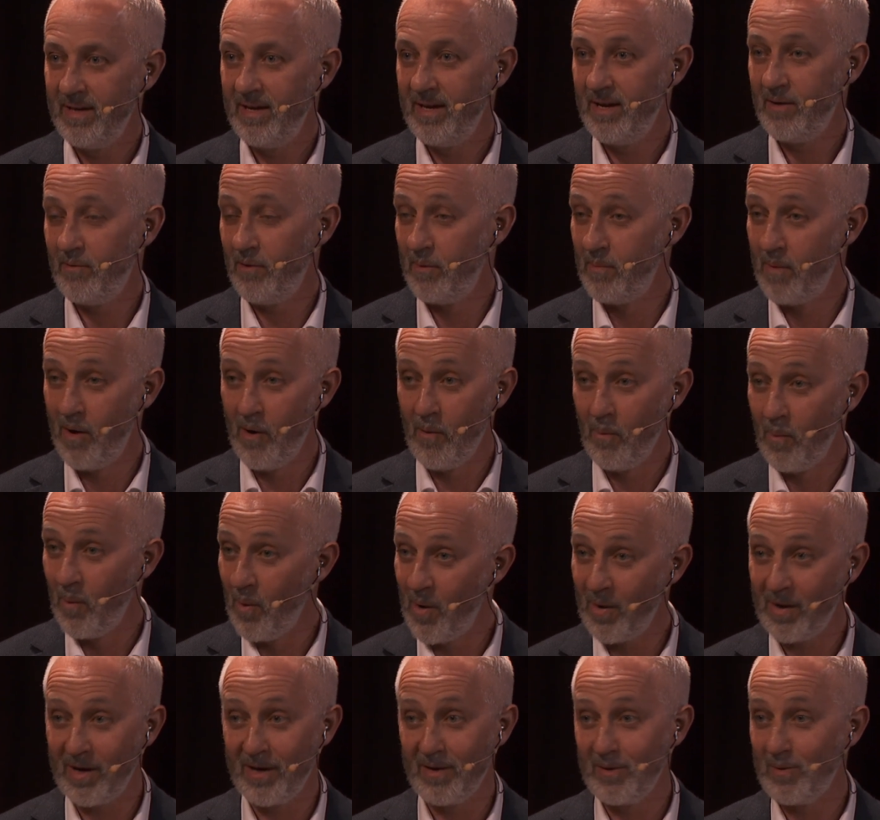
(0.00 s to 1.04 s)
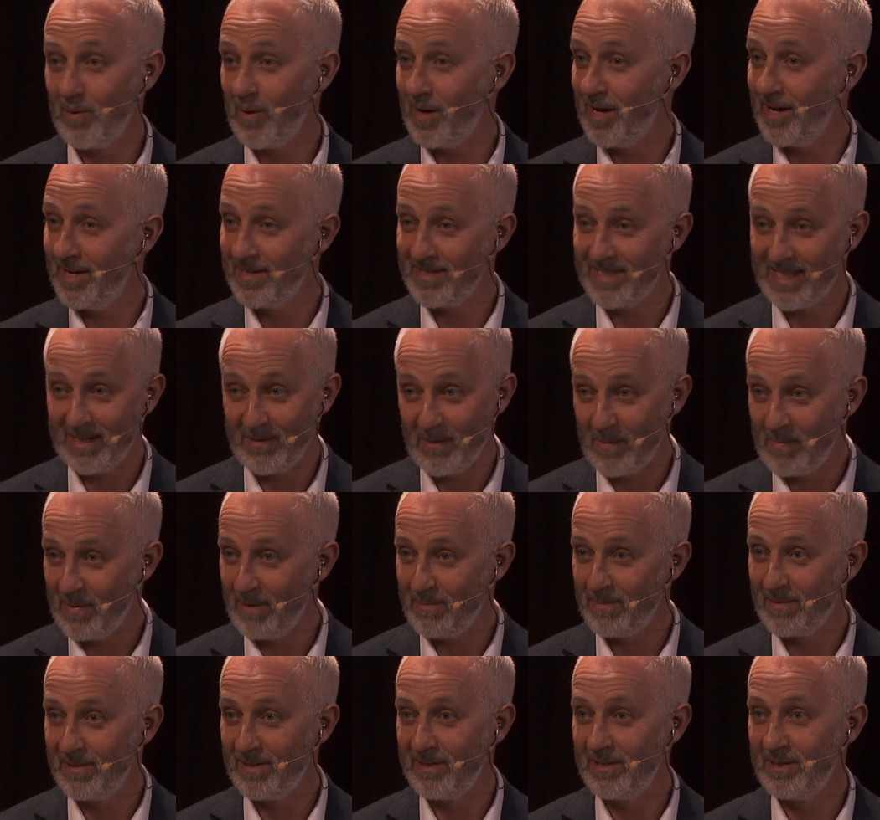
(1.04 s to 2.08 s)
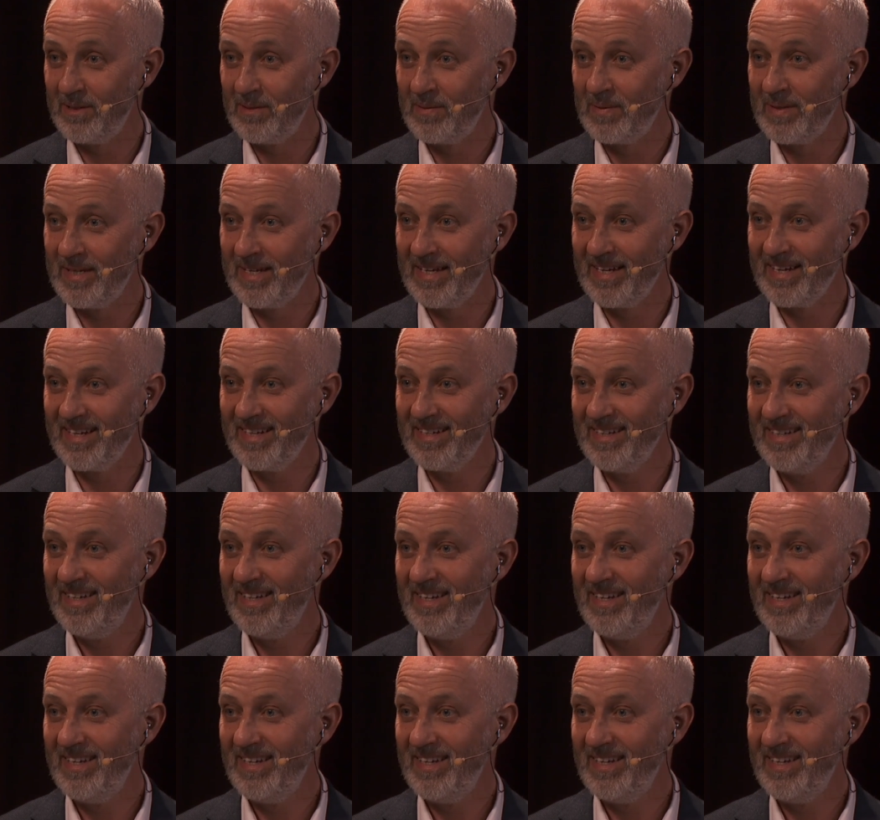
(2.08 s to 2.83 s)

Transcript: remote working, you can't see what people are doing.